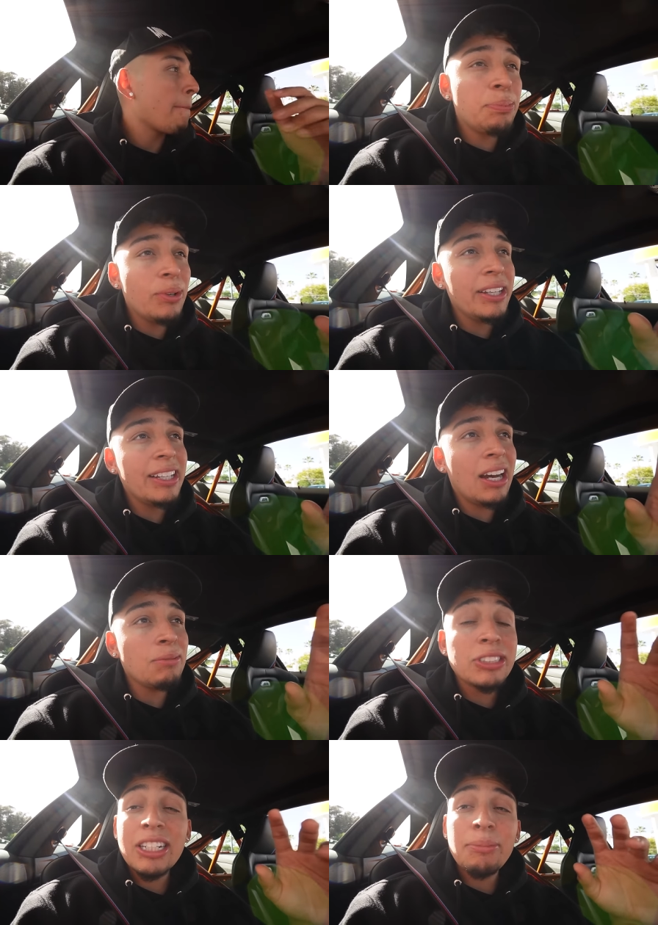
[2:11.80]
Point, I'm
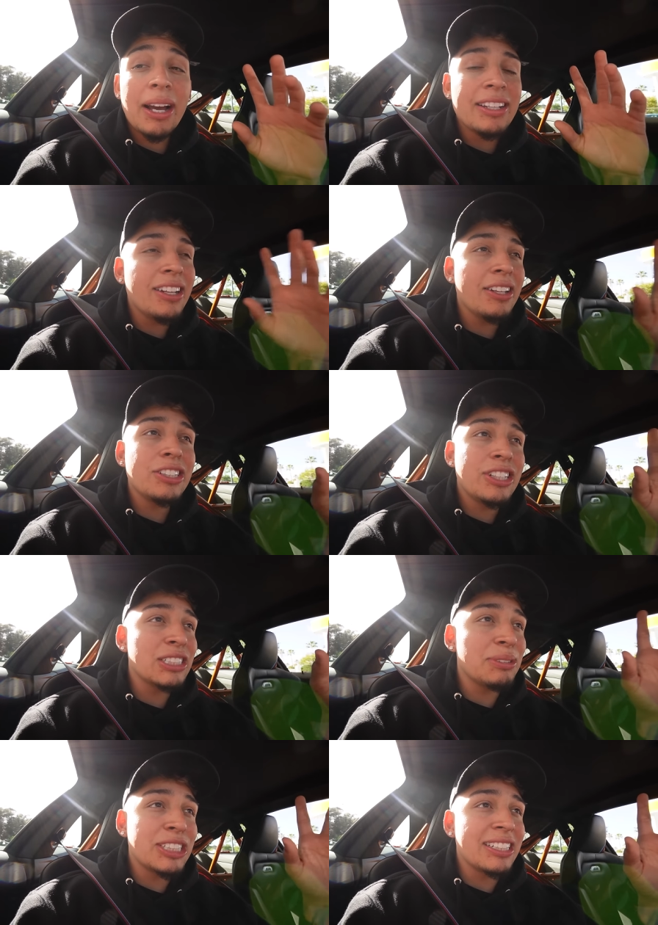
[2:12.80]
just gonna buy another
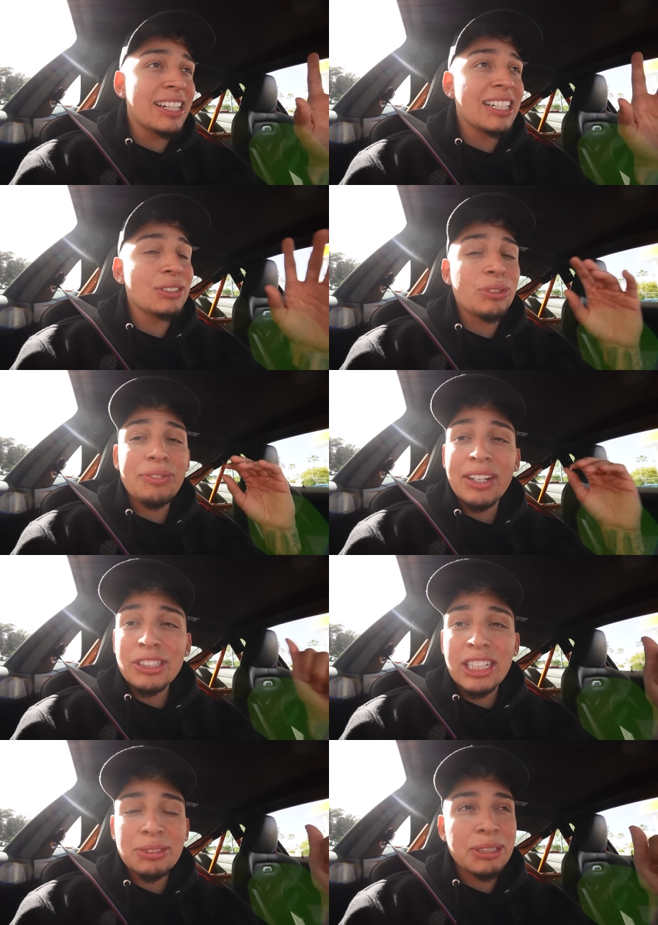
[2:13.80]
transmission, guys. We found a
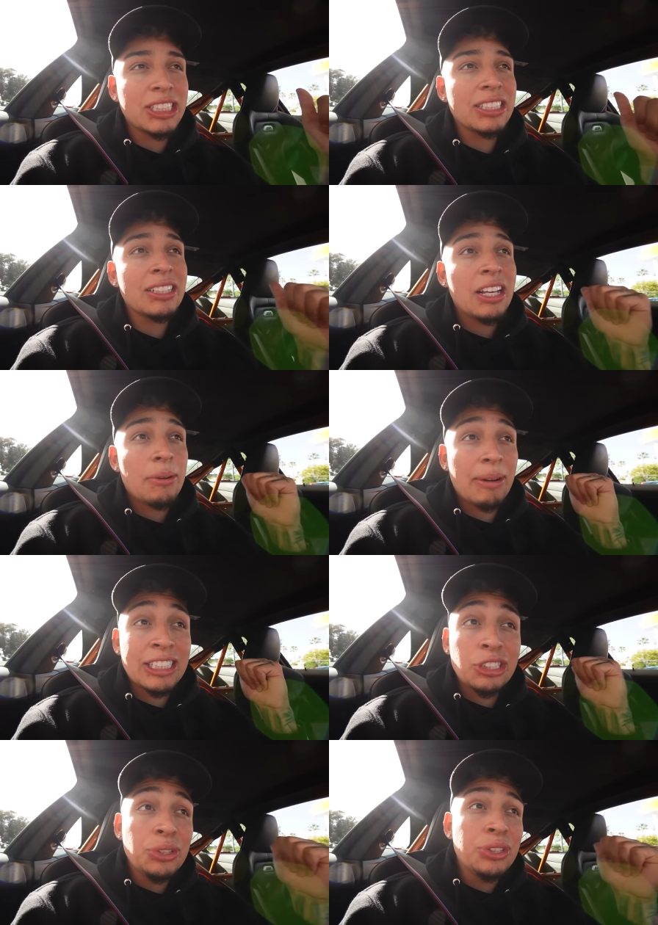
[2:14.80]
transmission, my
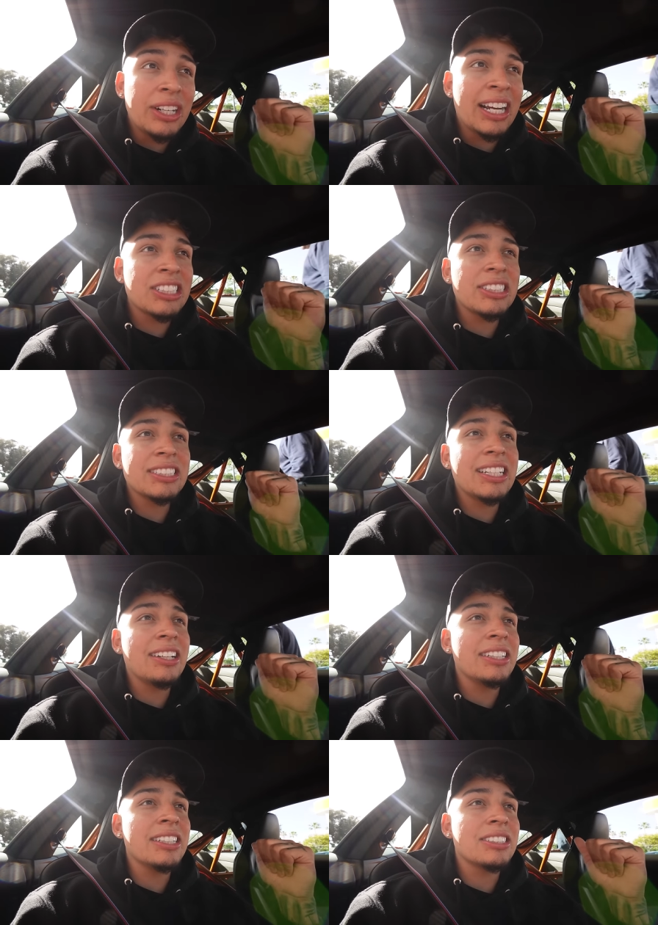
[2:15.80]
tuner actually is
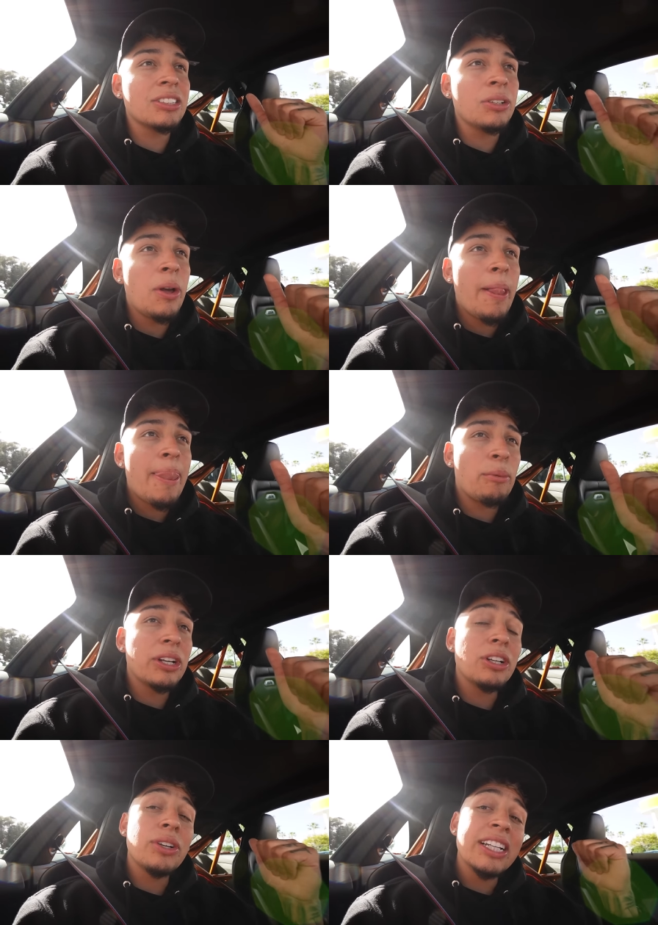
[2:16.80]
selling it, so we're
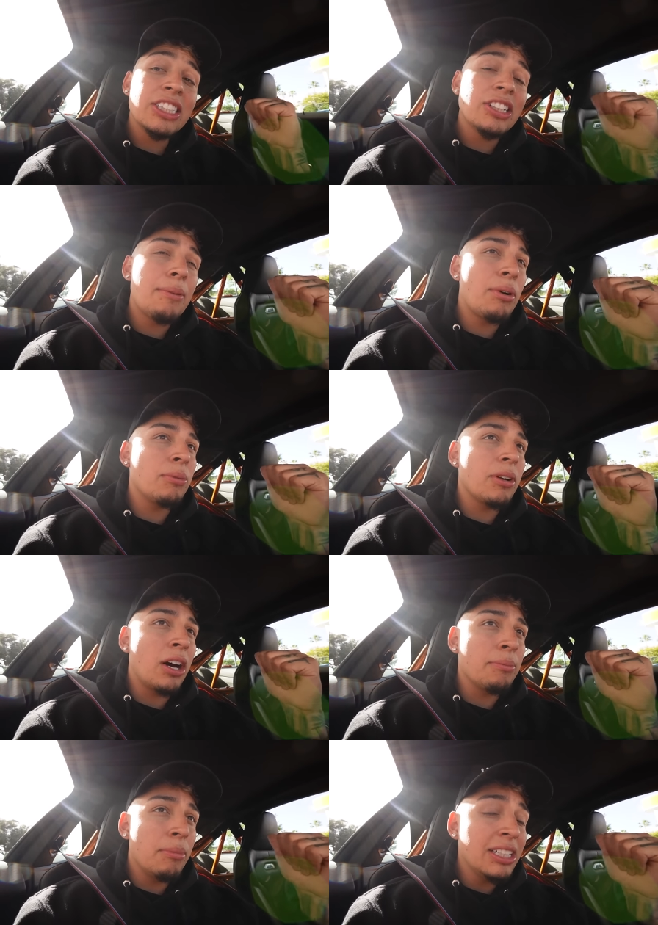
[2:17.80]
gonna go to his shop
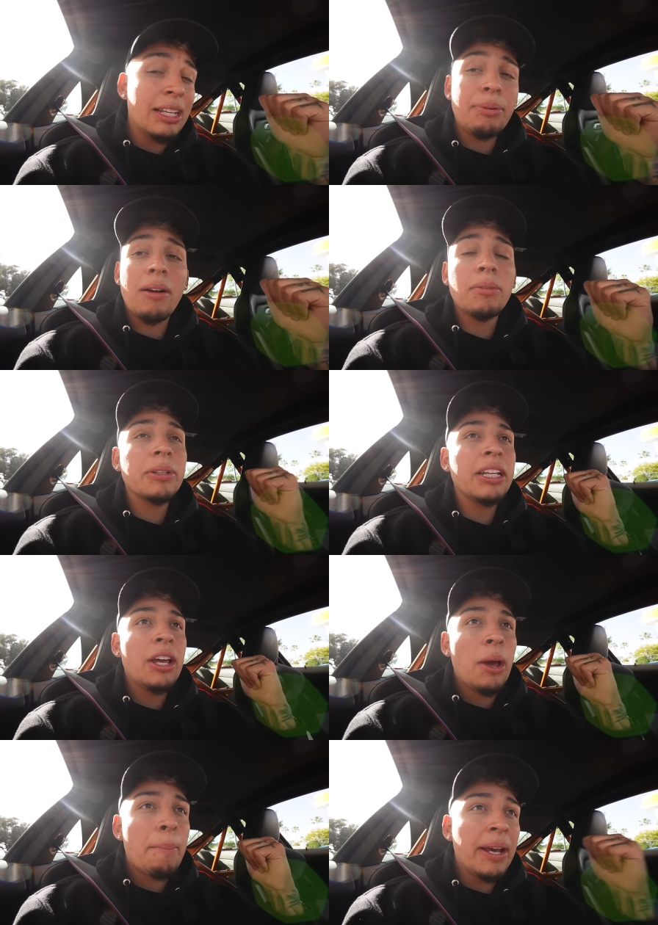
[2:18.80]
on Monday probably,
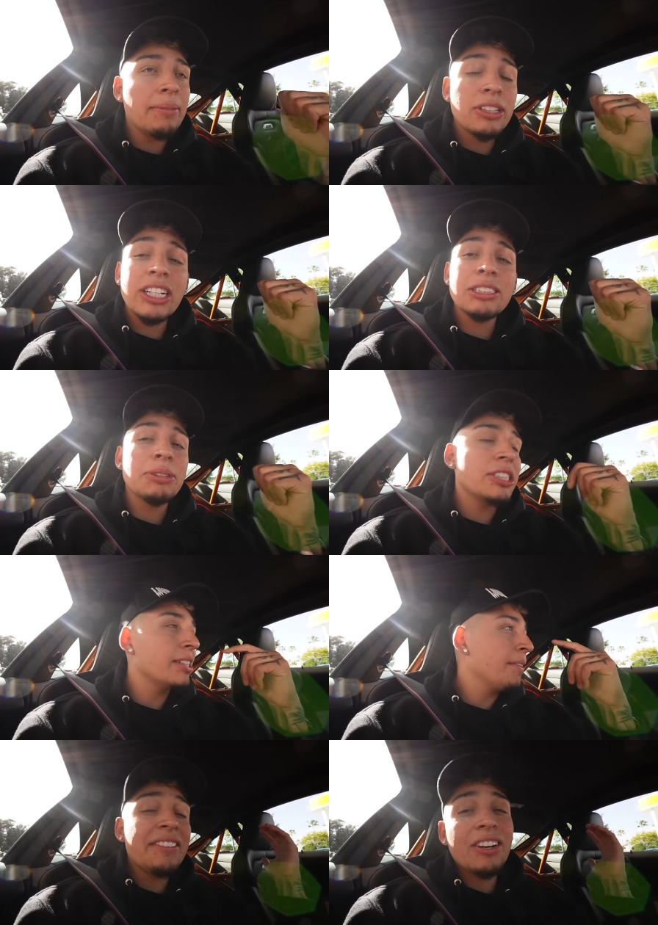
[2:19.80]
pick up the
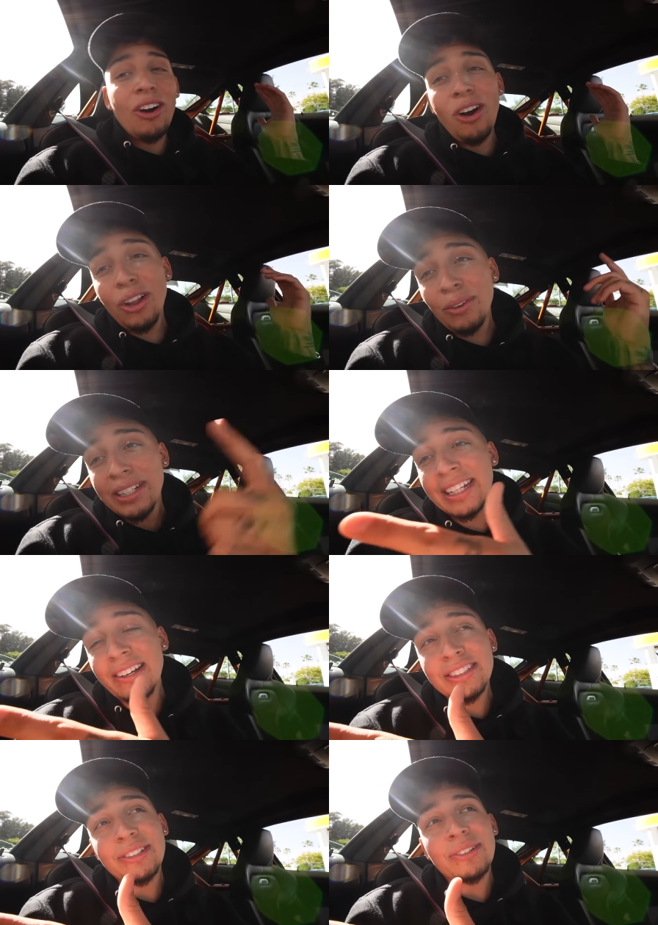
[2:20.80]
transmission, drive it all the way
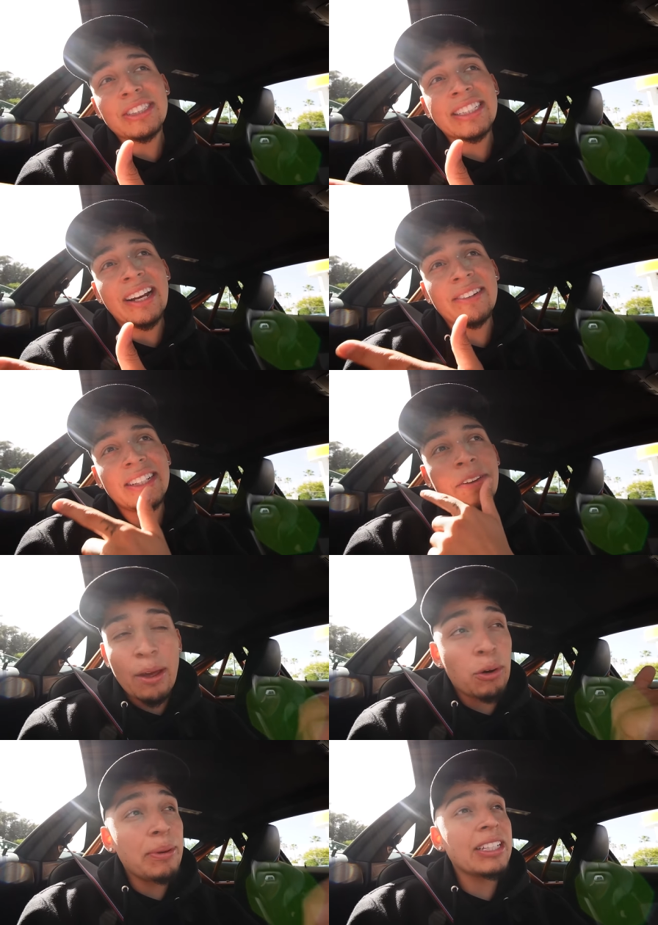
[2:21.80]
down to Orange County, and
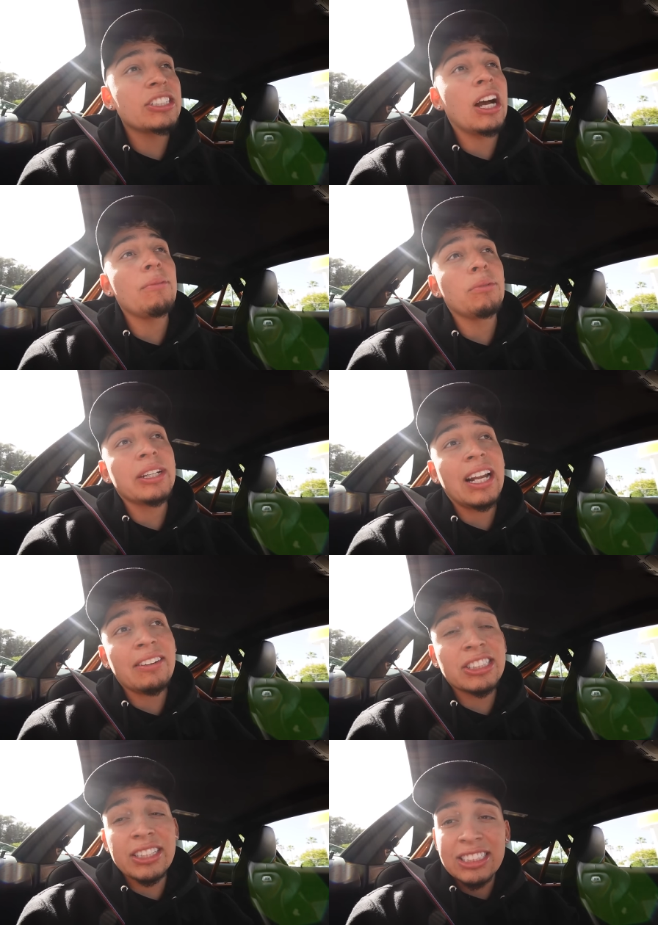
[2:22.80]
we'll be at the shop where we can
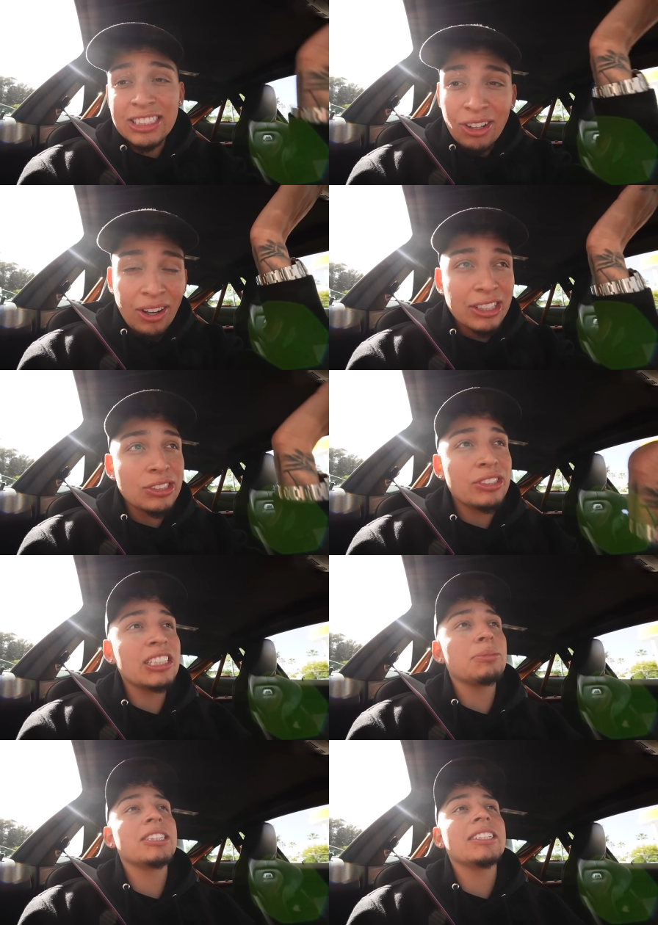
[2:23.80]
actually install the new
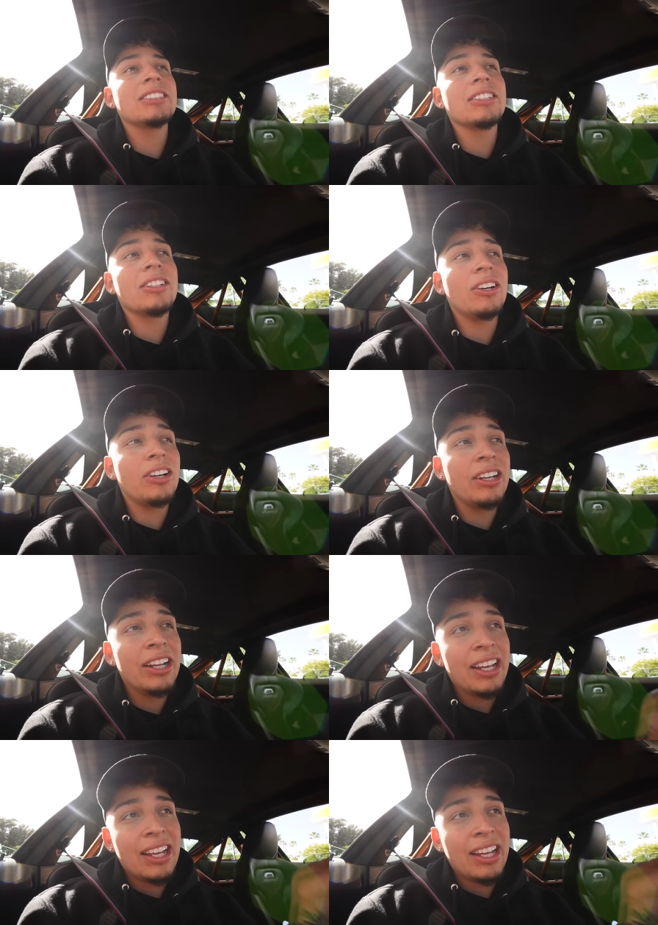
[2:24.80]
transmission into the car